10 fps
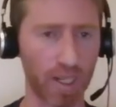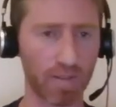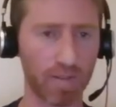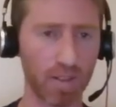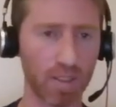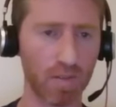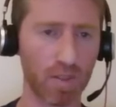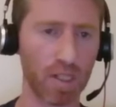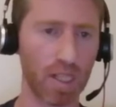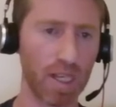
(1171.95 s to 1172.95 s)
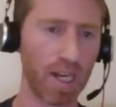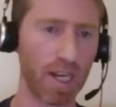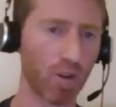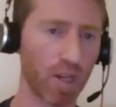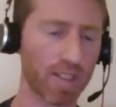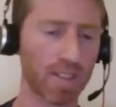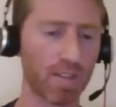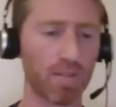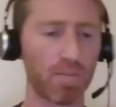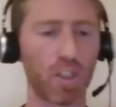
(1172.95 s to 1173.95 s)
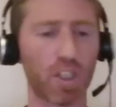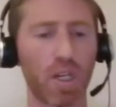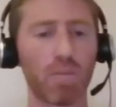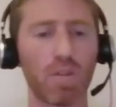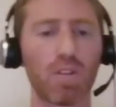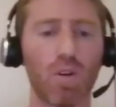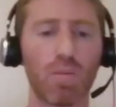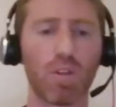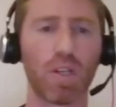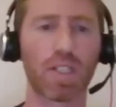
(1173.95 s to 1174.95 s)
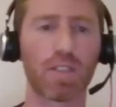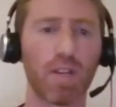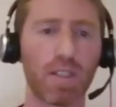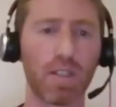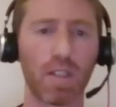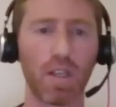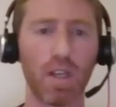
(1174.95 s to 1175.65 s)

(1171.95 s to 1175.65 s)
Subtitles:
First of all, I don't like this magic number, so I'm going to extract it